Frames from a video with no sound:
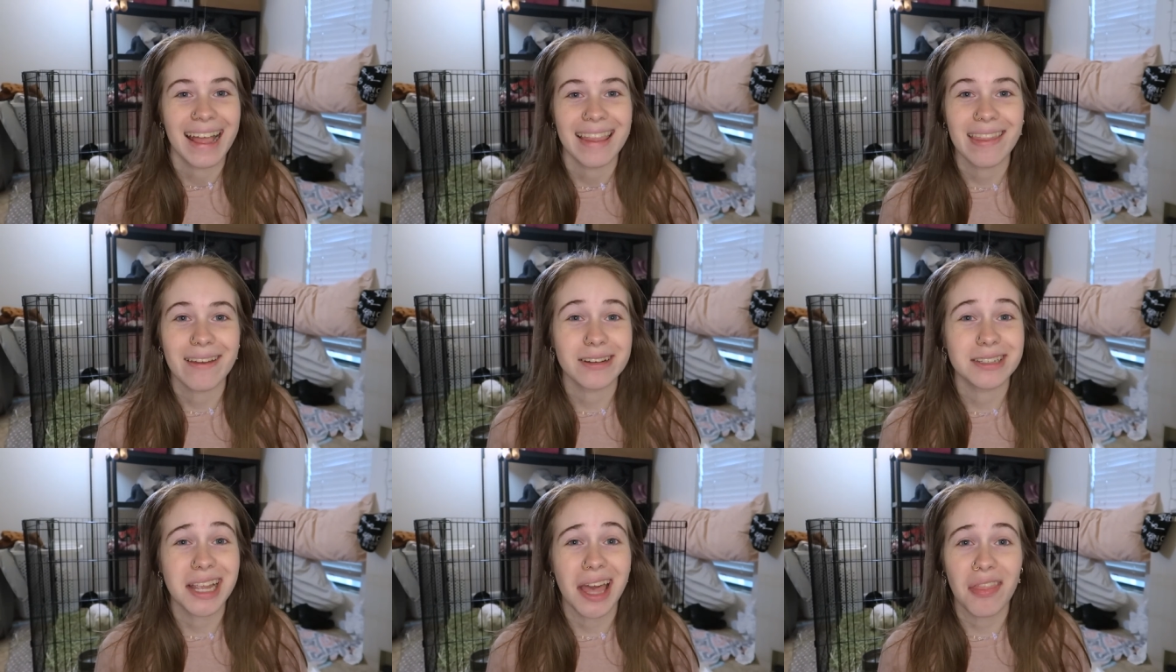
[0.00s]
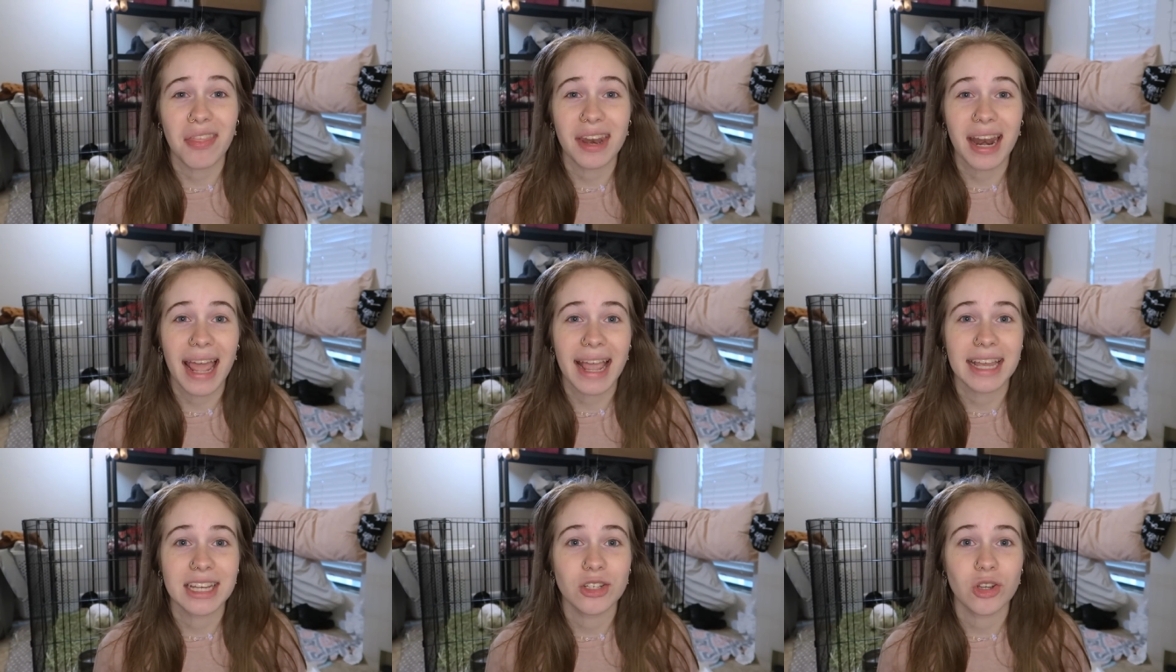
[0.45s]
there's
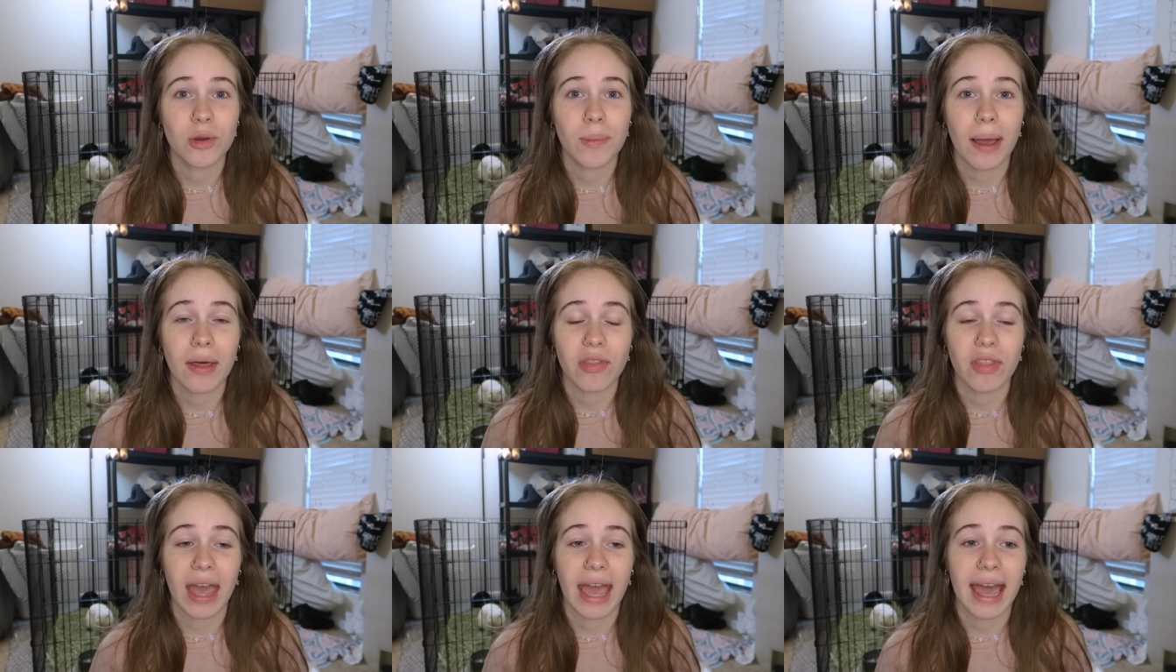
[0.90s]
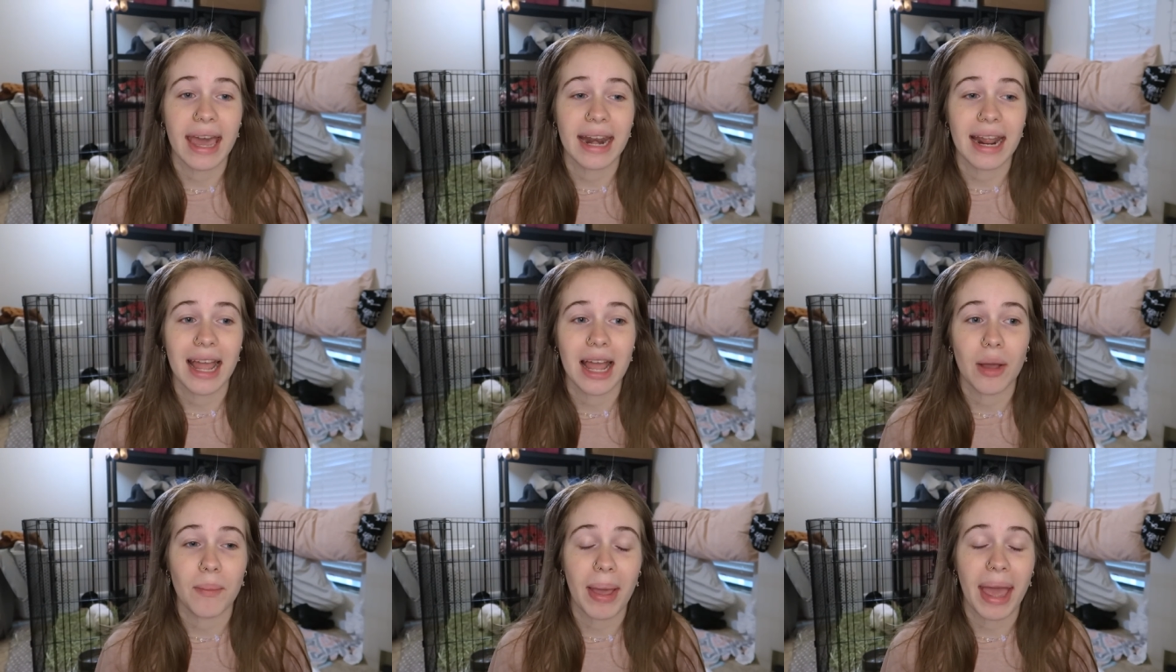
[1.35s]
nothing I can do about
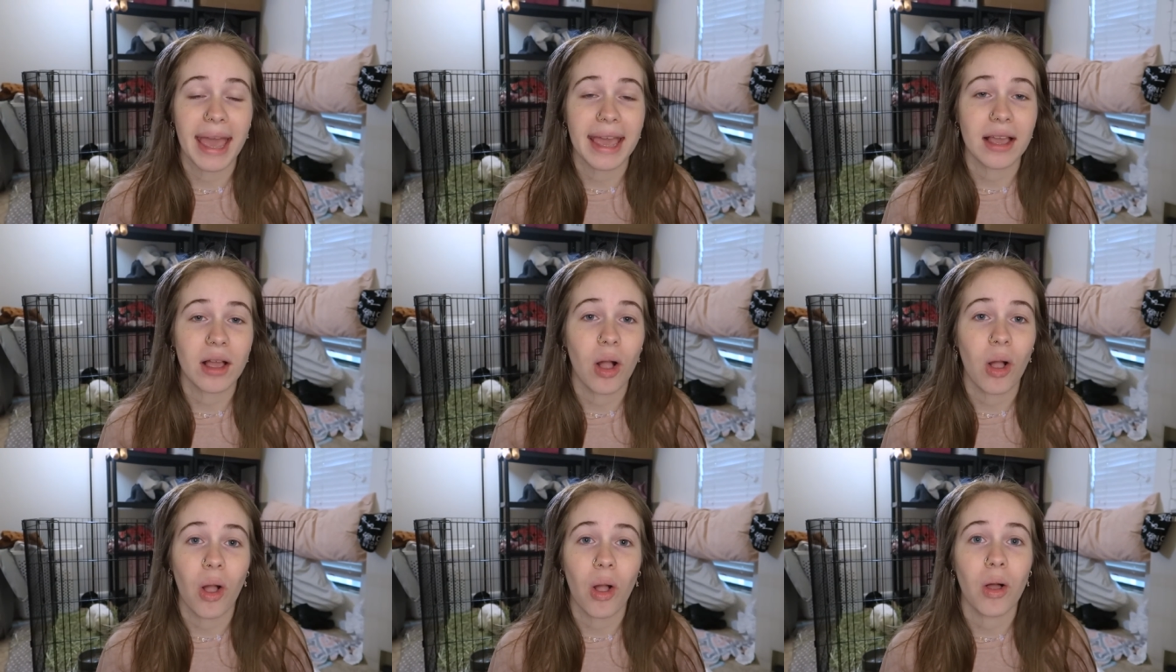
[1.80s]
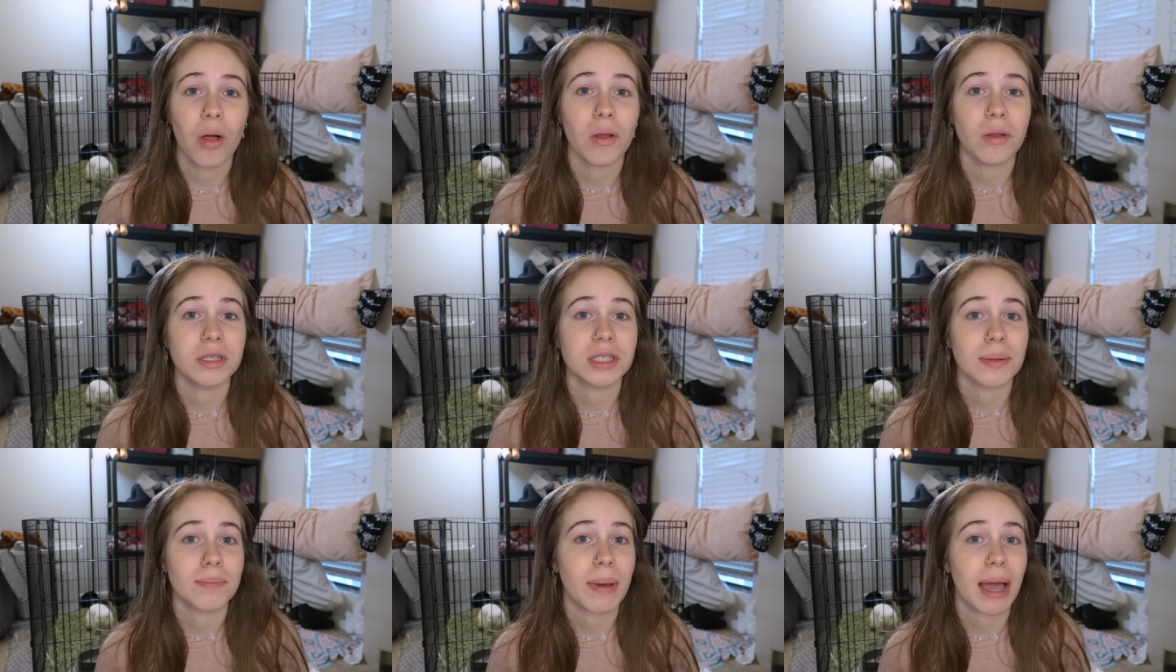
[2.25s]
that. Um, I
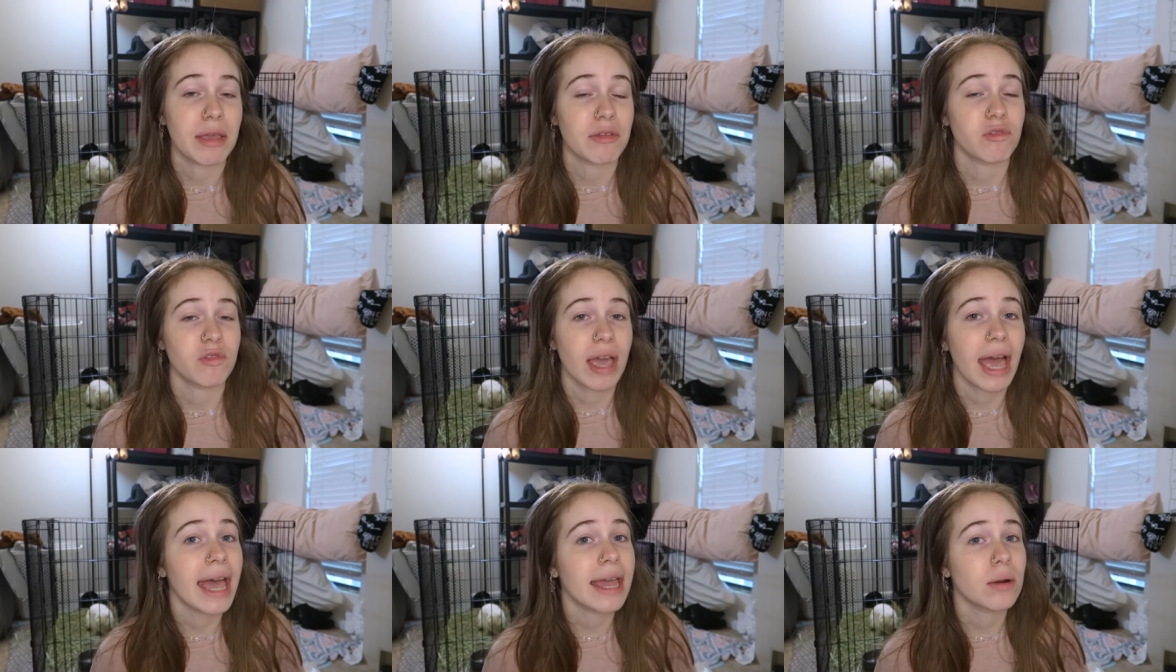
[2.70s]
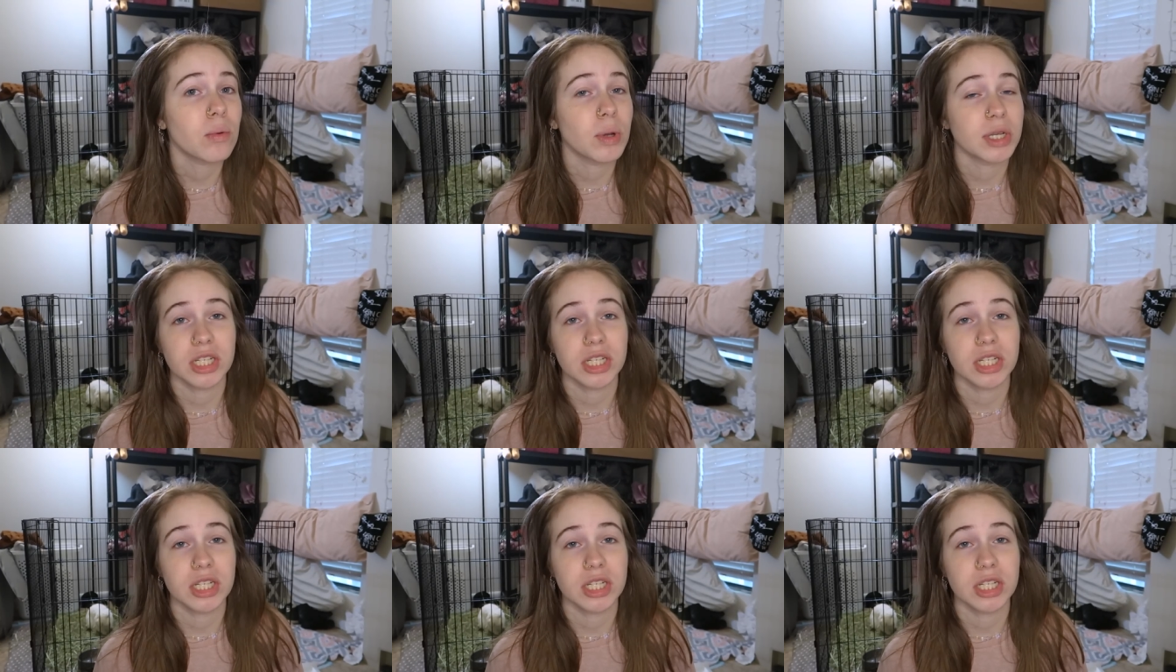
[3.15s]
called my vet,